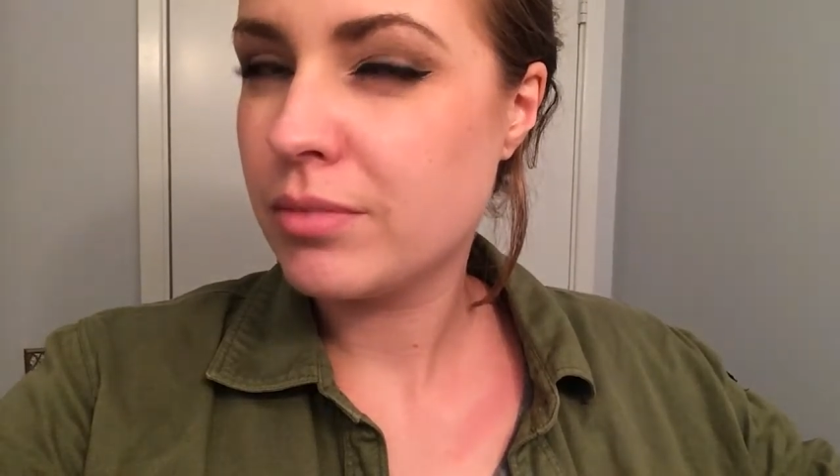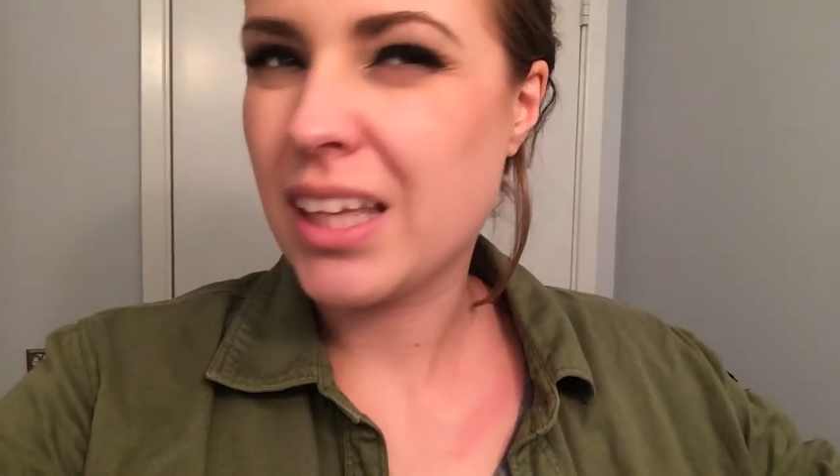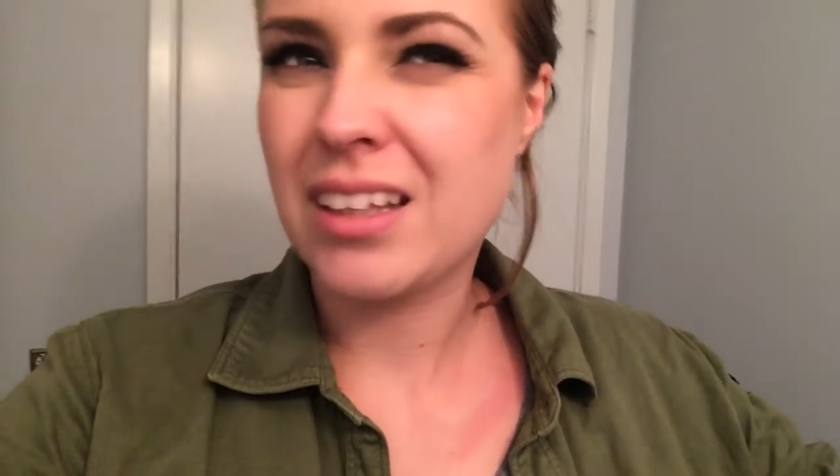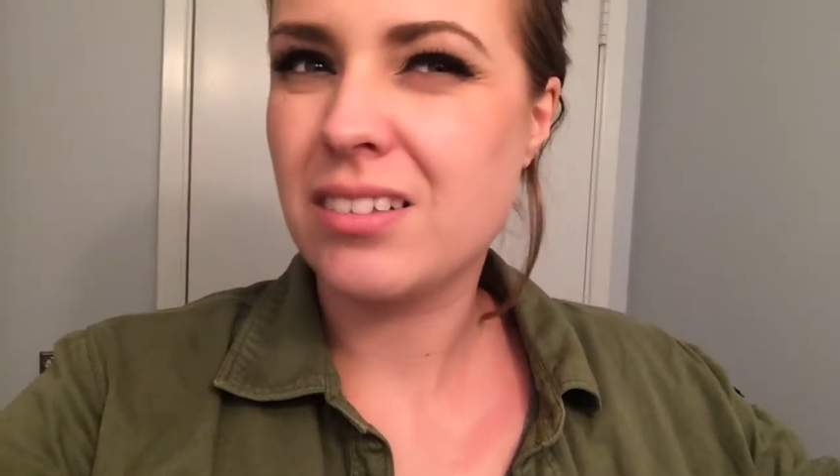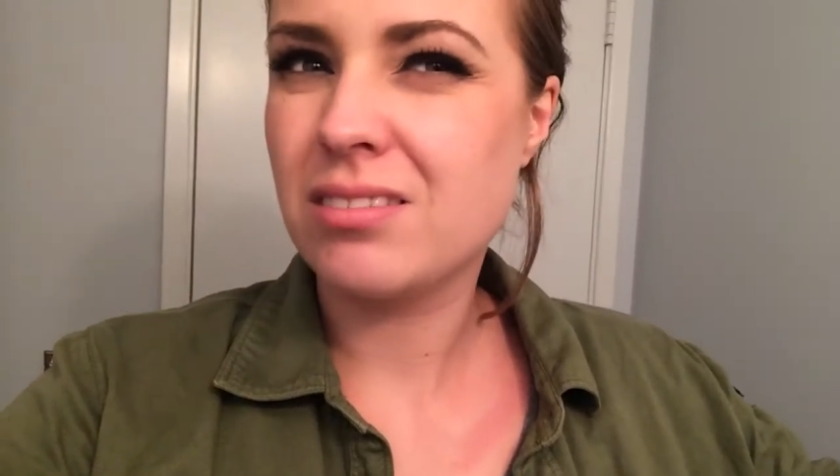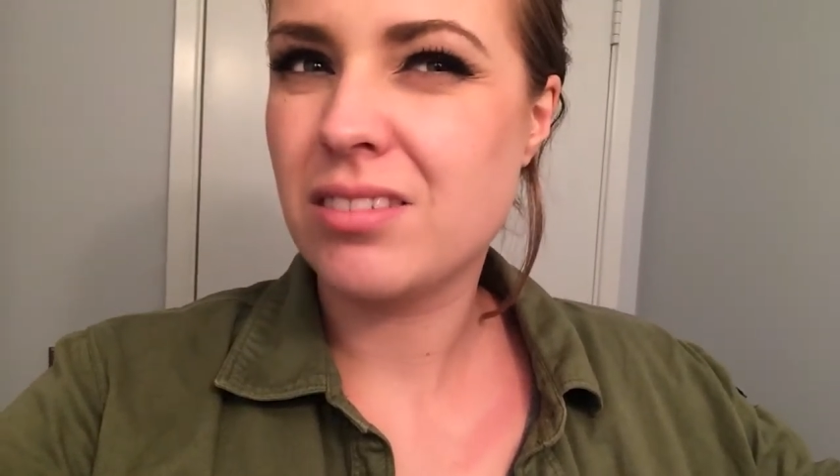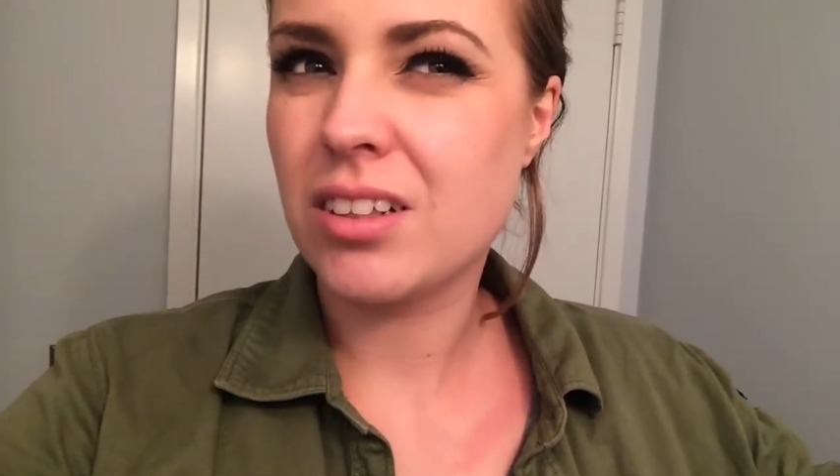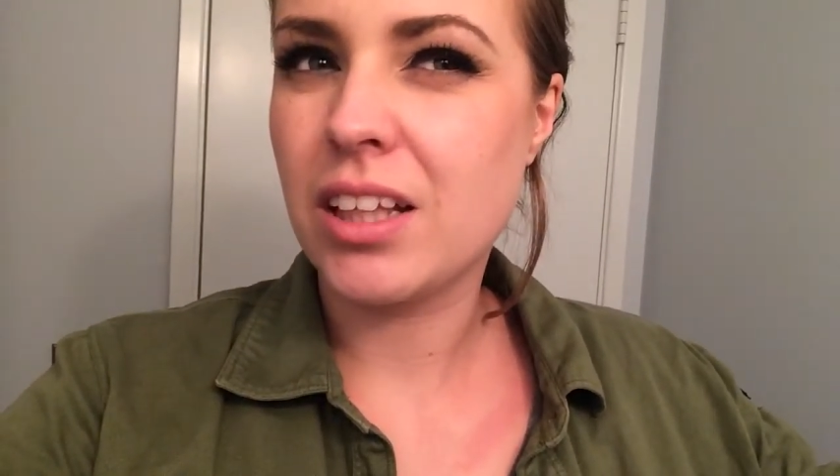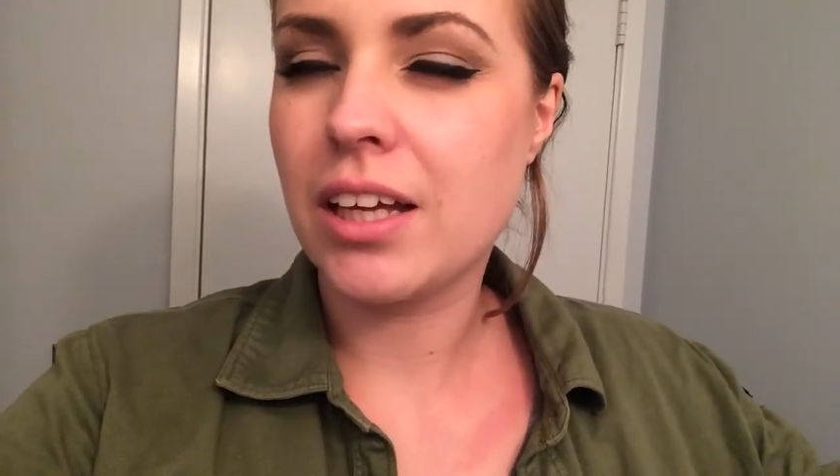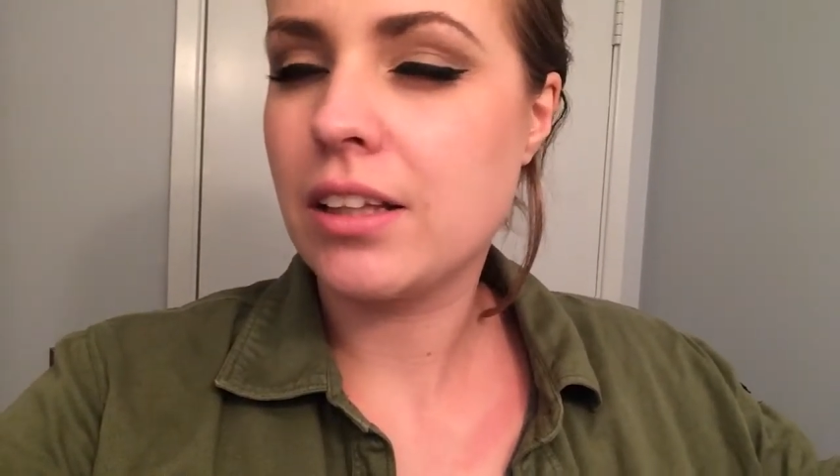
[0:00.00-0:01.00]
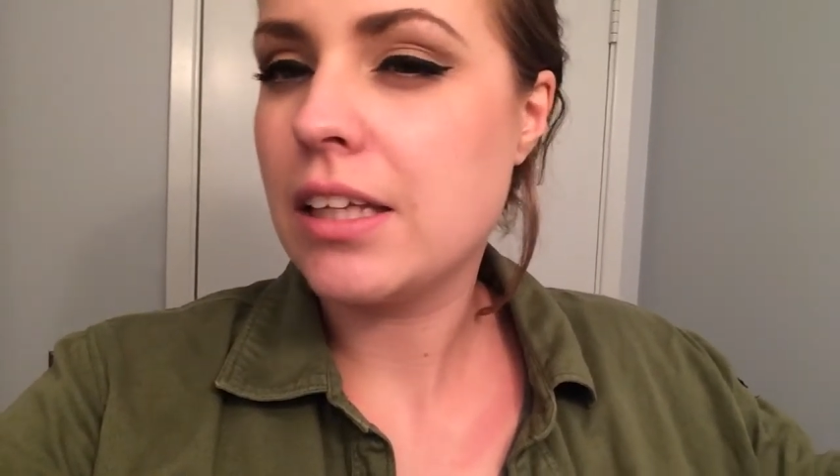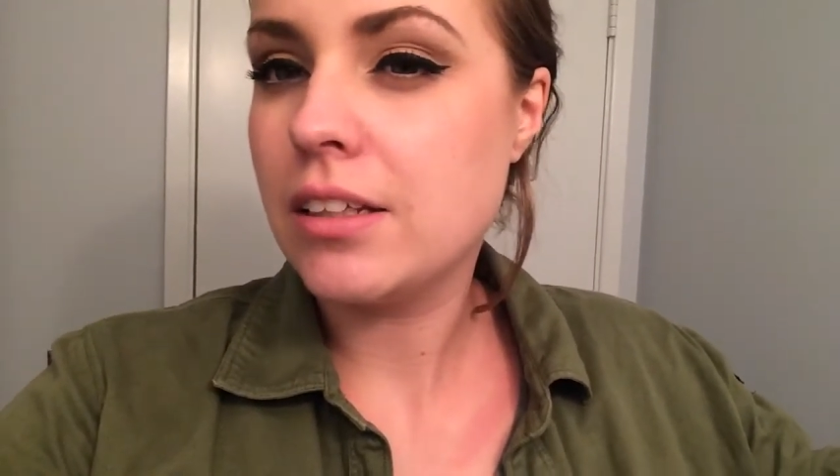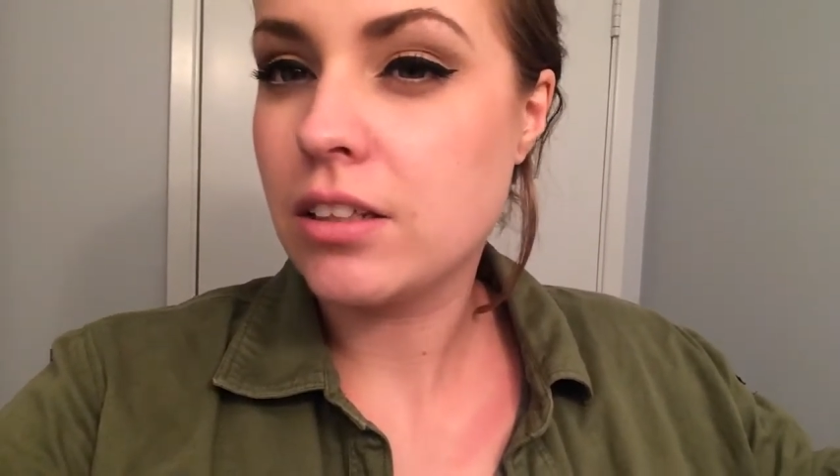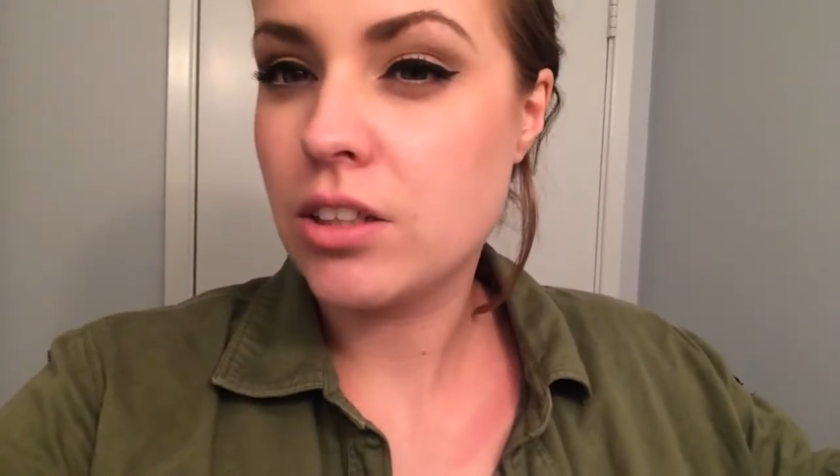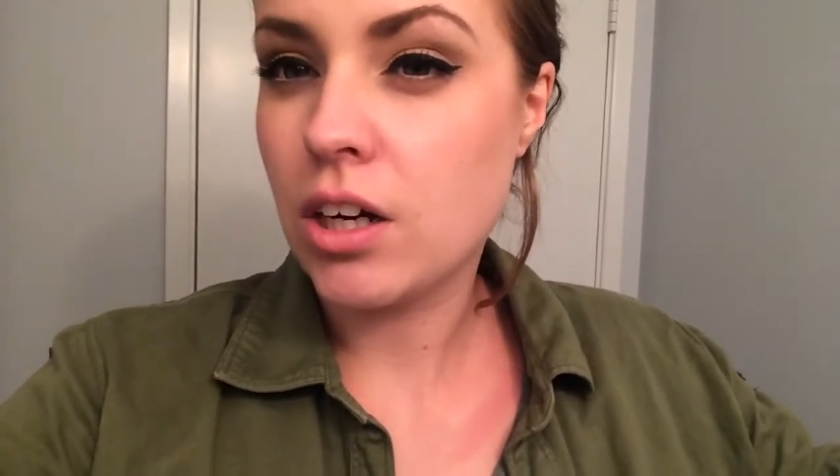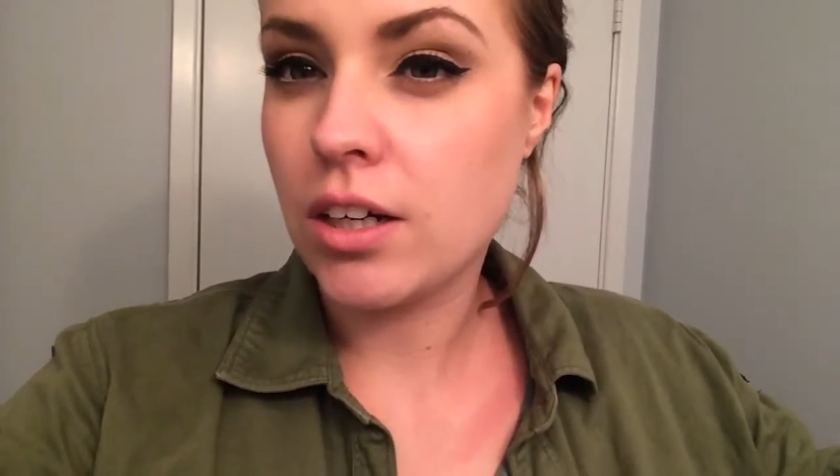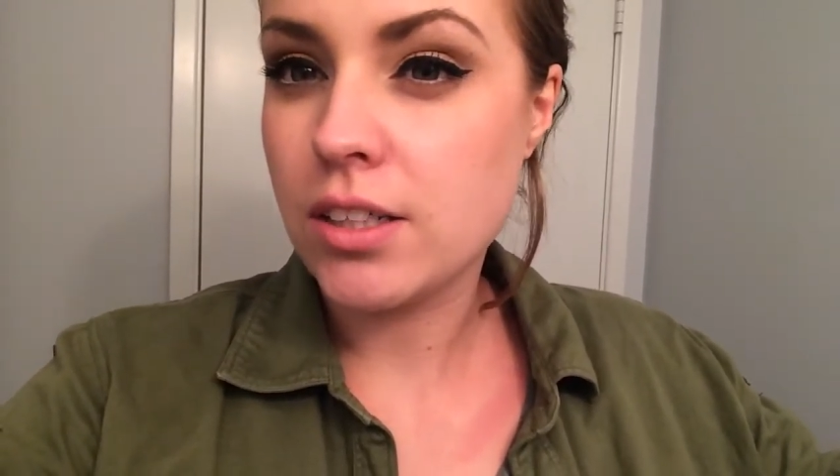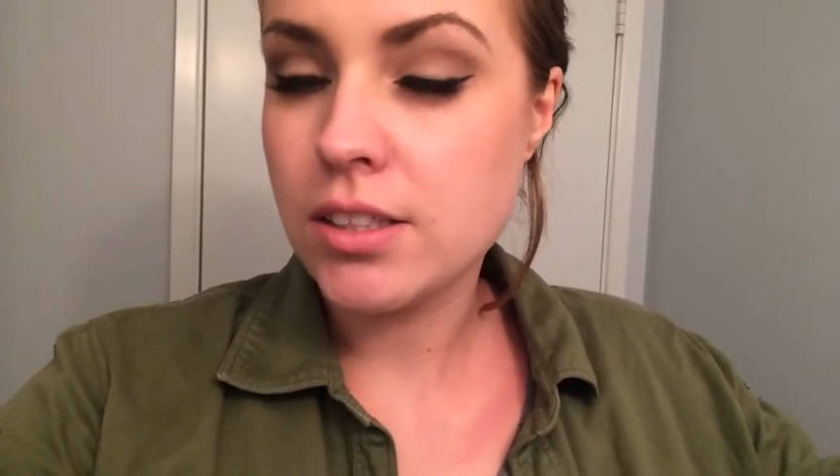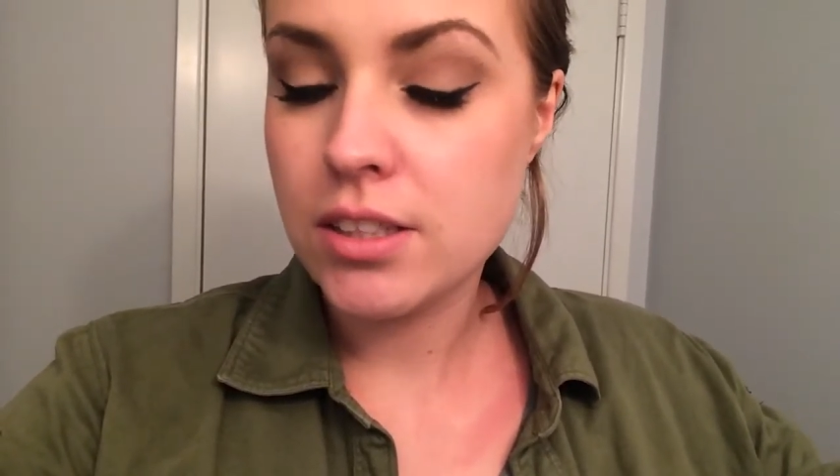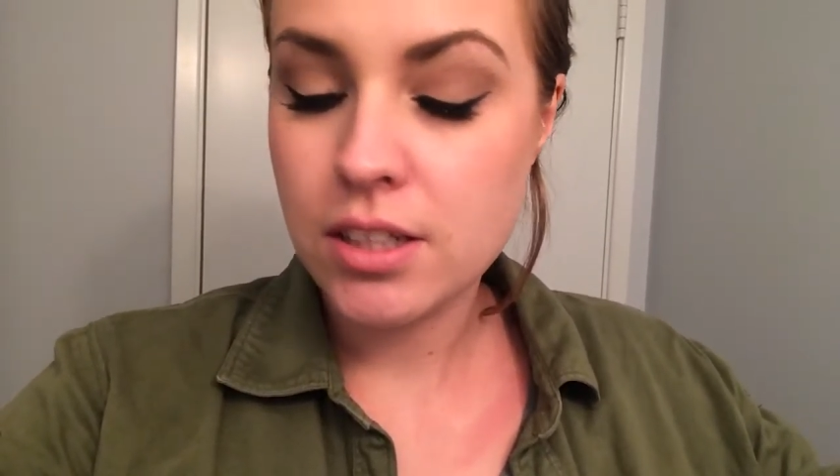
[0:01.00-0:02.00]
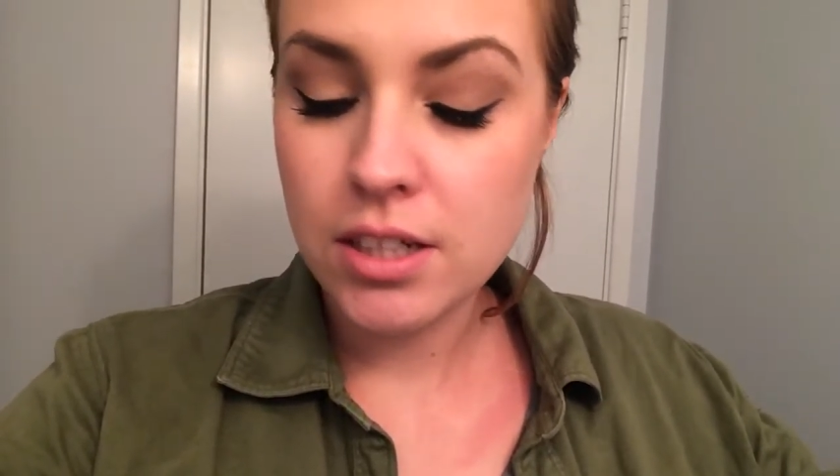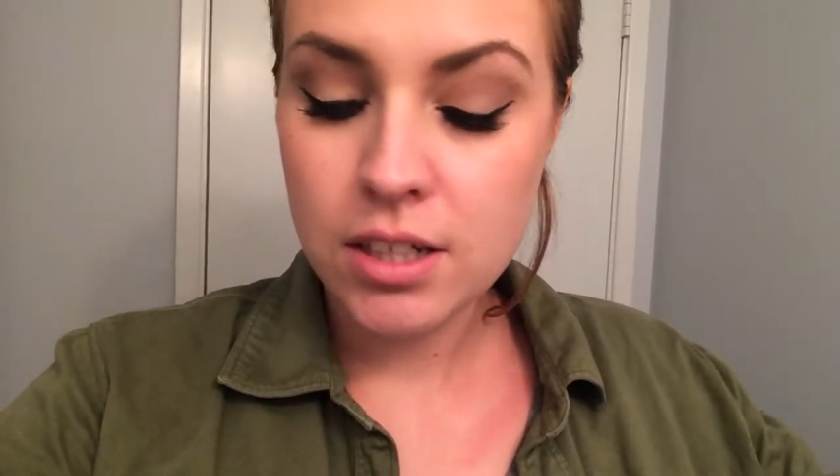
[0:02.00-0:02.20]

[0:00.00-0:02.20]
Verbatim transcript: like, or like lead guitarist